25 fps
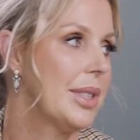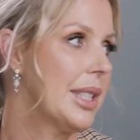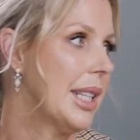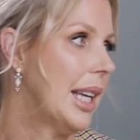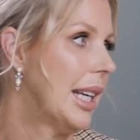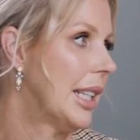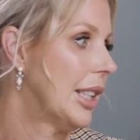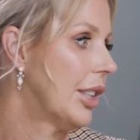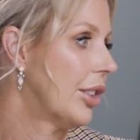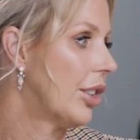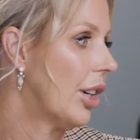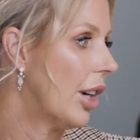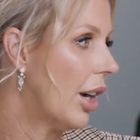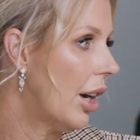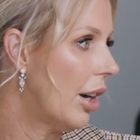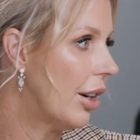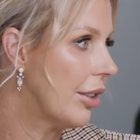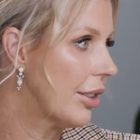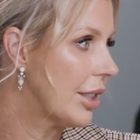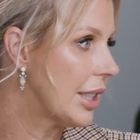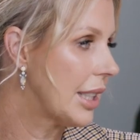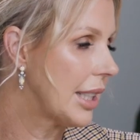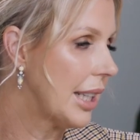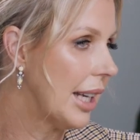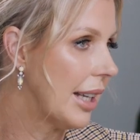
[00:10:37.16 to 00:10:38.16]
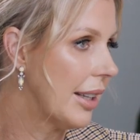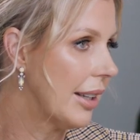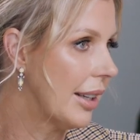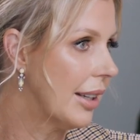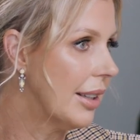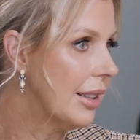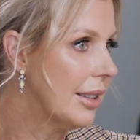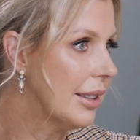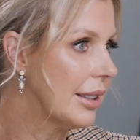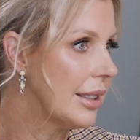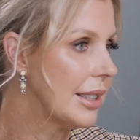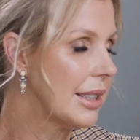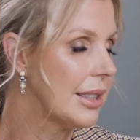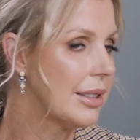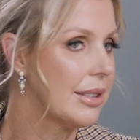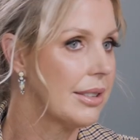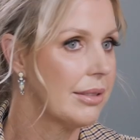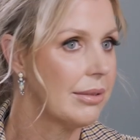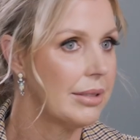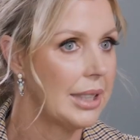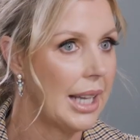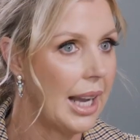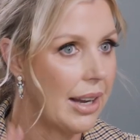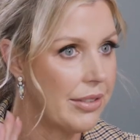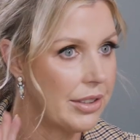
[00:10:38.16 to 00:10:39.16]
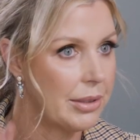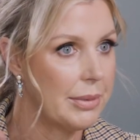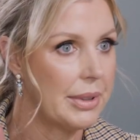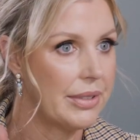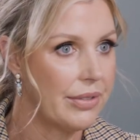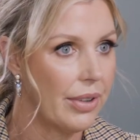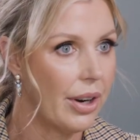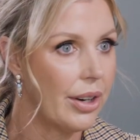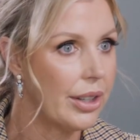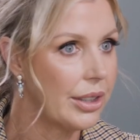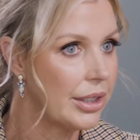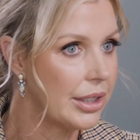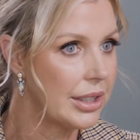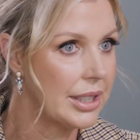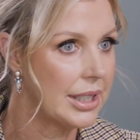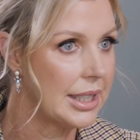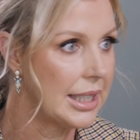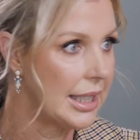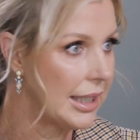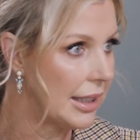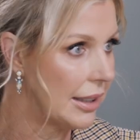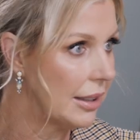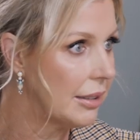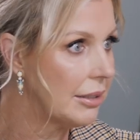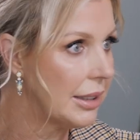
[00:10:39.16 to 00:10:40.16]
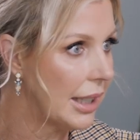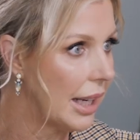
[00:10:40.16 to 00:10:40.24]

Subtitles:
saying, you've got to hold it together because we have to be focused here.